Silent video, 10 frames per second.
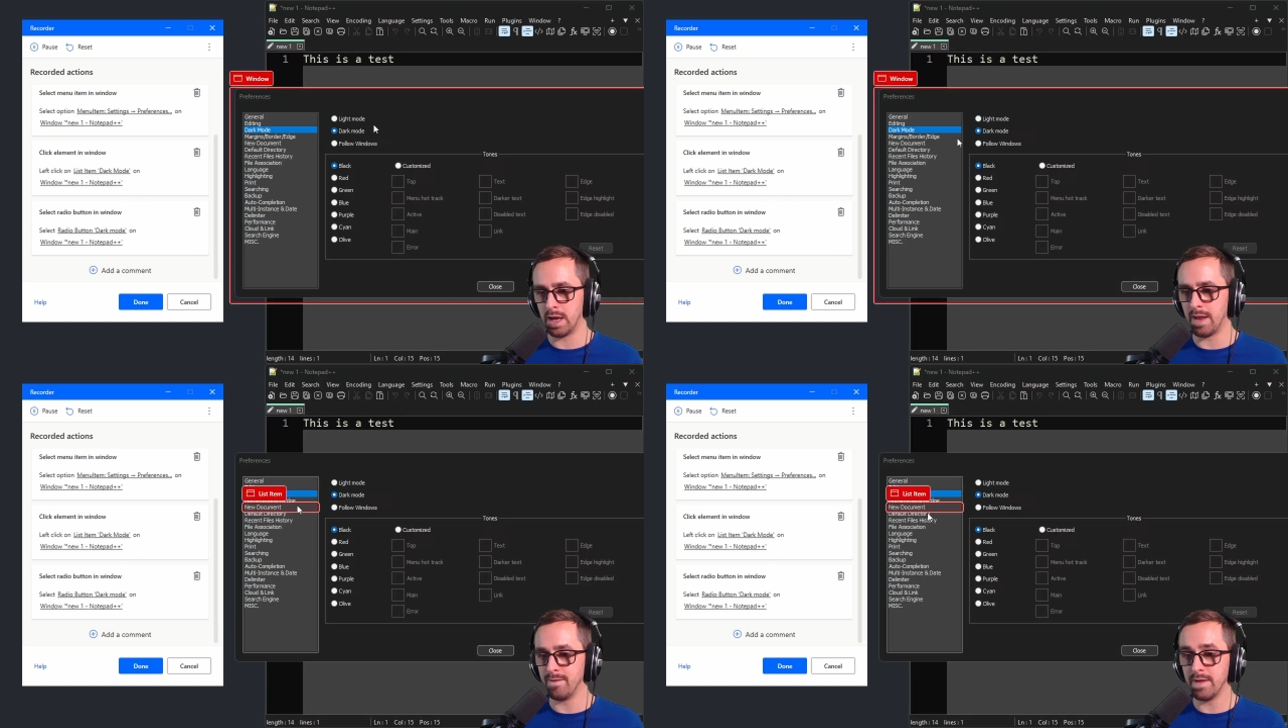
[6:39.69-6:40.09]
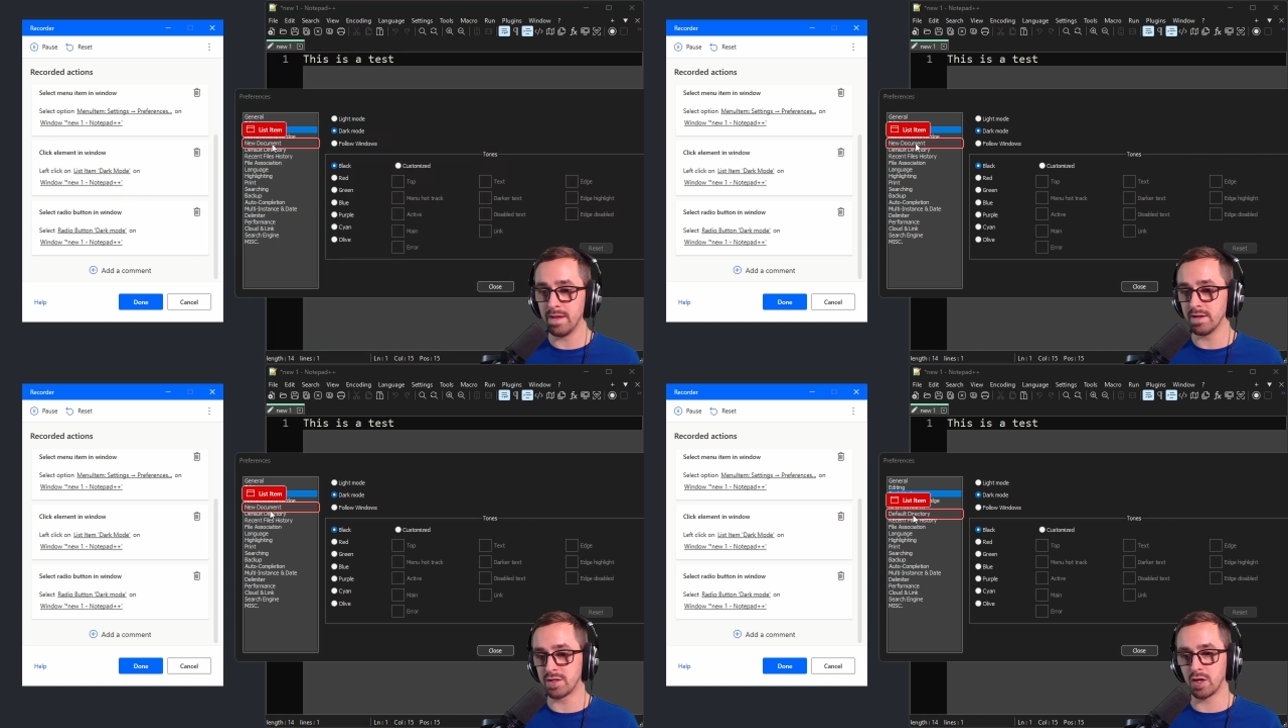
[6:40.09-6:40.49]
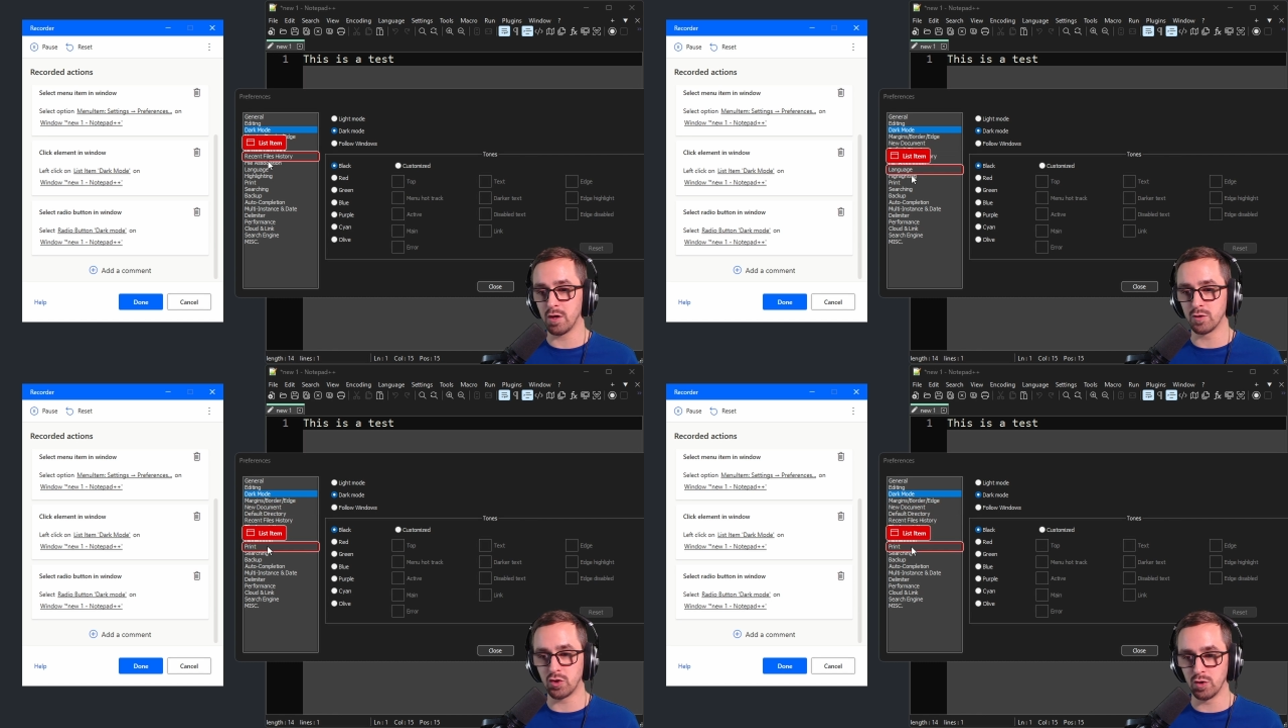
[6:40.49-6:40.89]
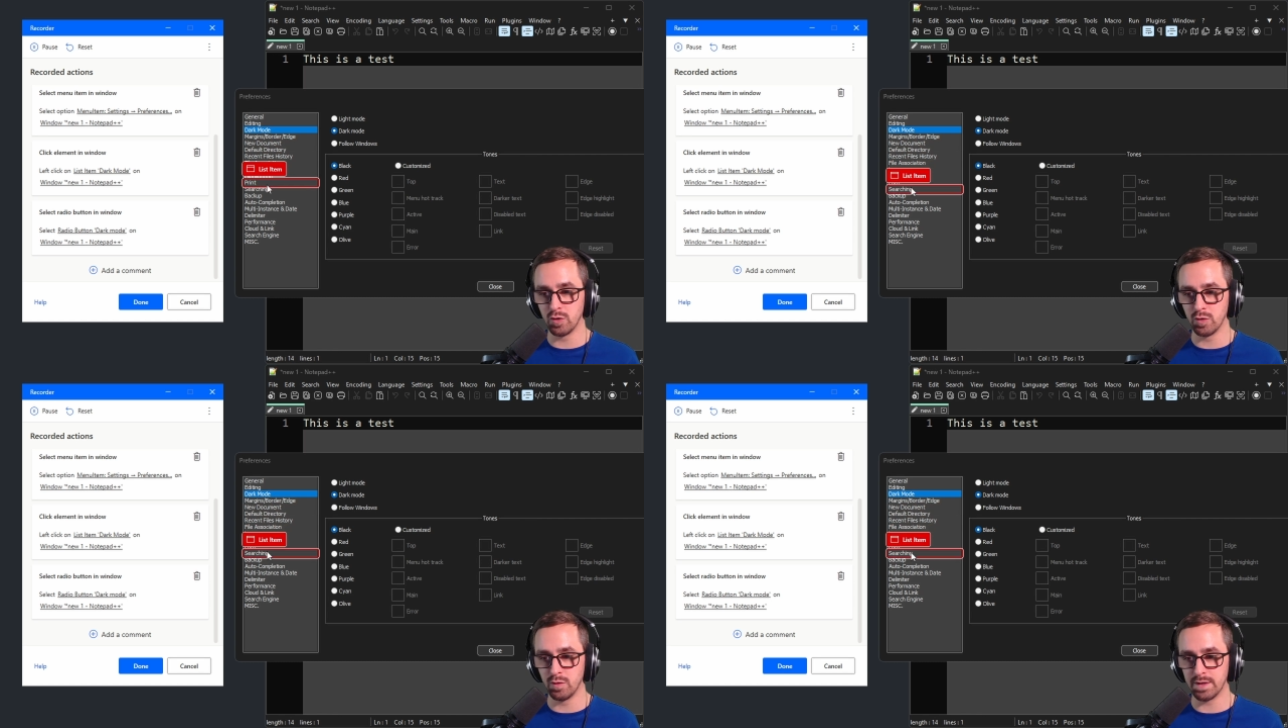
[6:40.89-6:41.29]
And then let's go
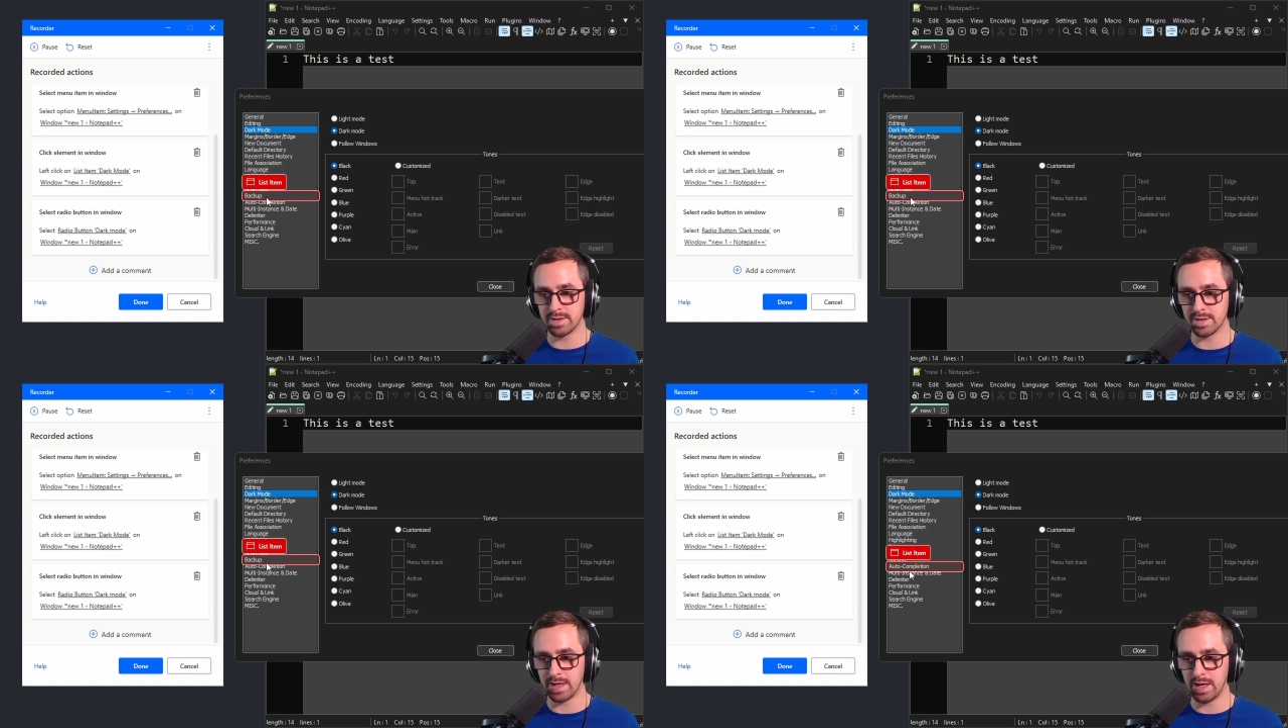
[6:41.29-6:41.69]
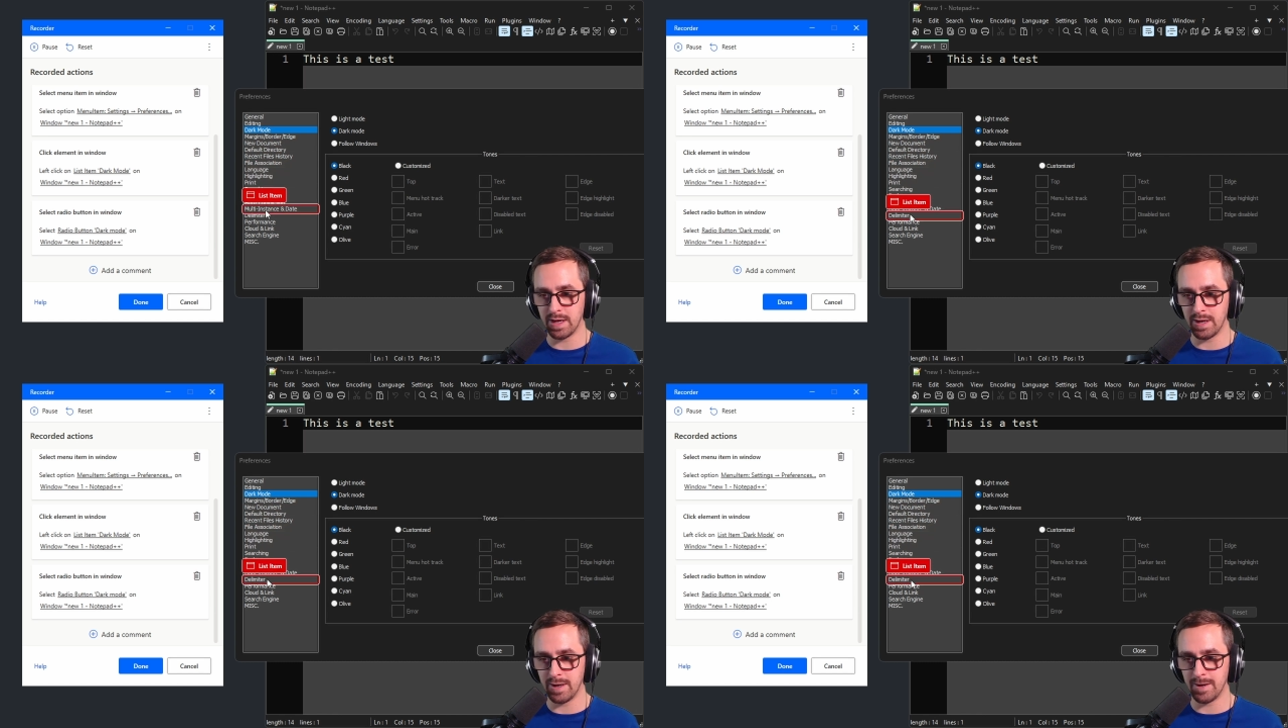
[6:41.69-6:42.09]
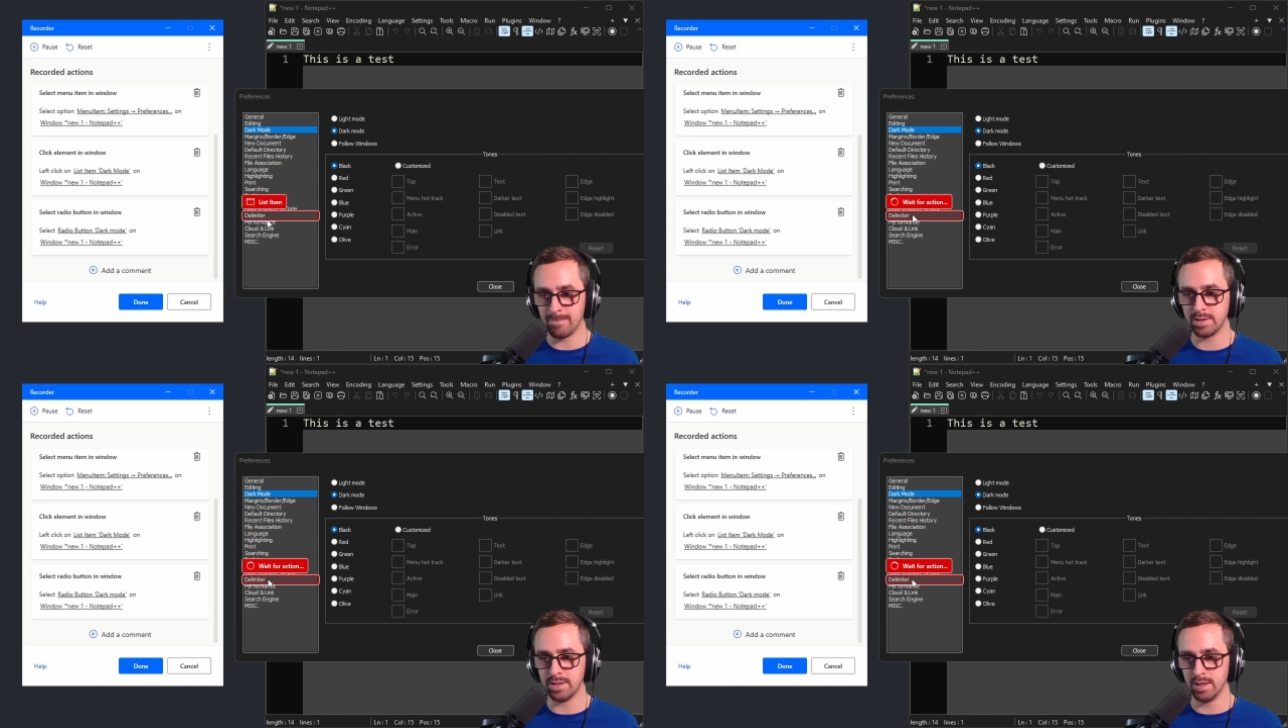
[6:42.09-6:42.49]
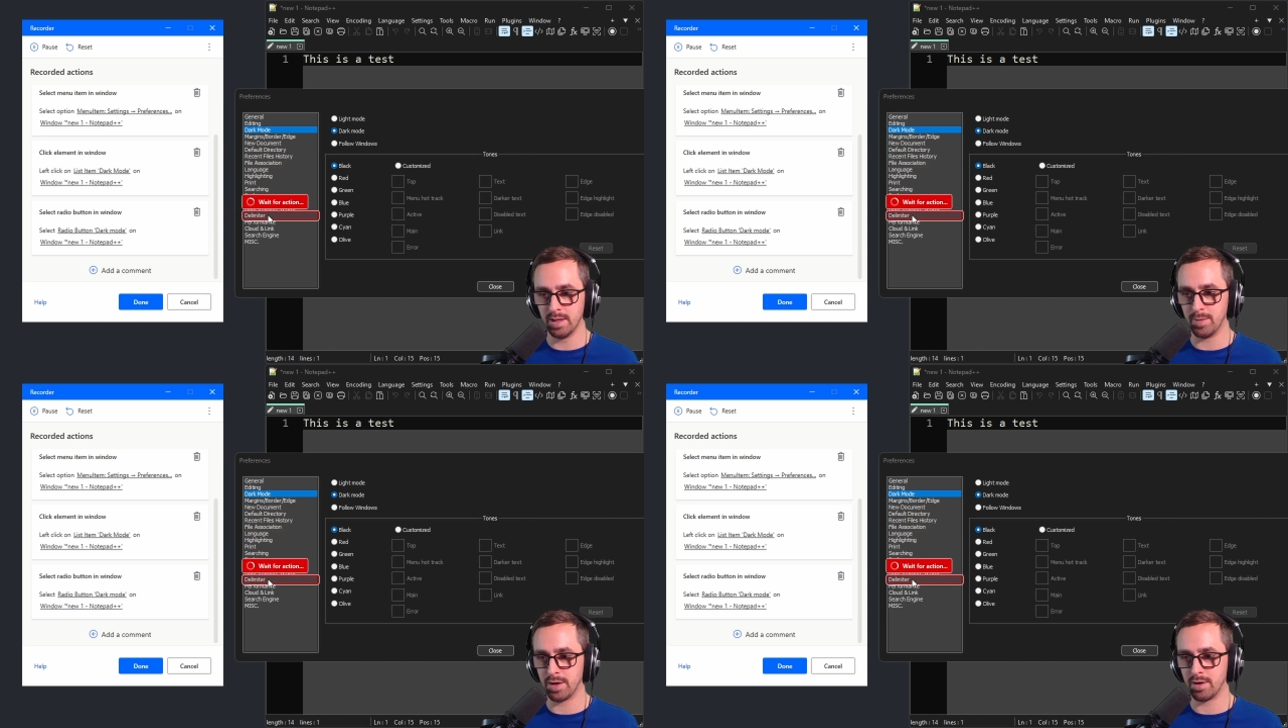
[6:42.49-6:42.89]
to, let's say,
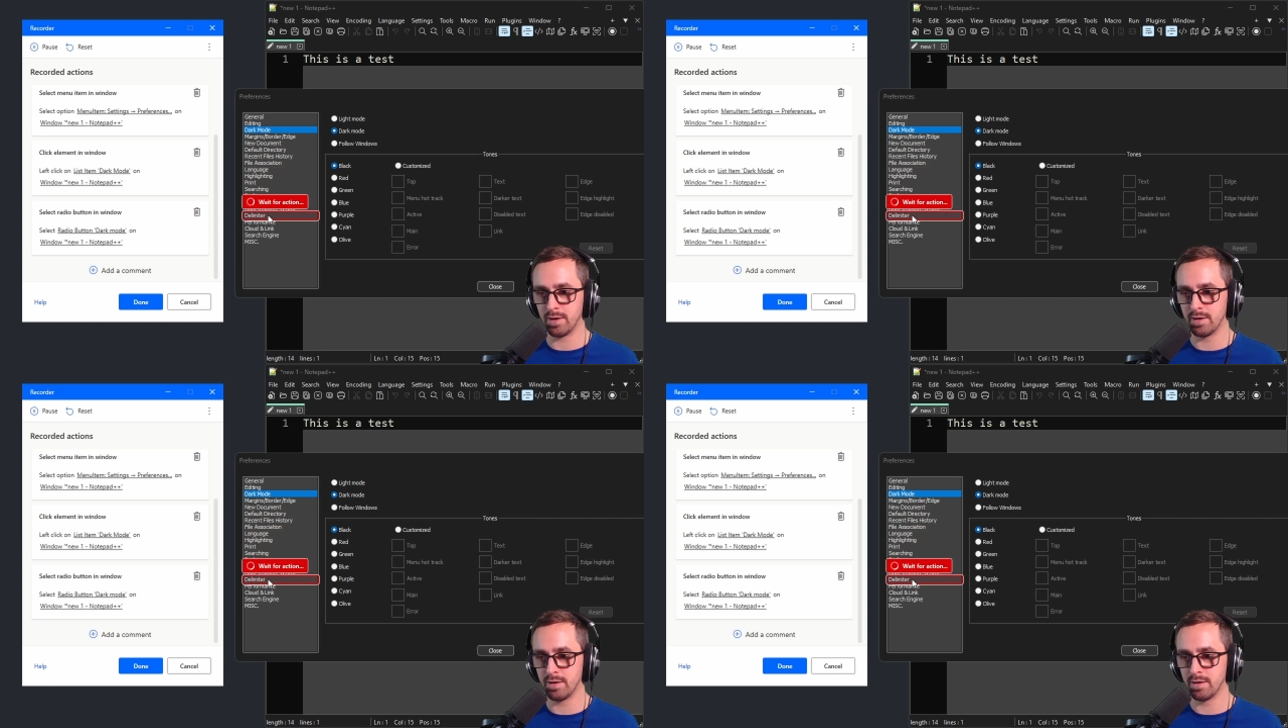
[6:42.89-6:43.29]
delimiter.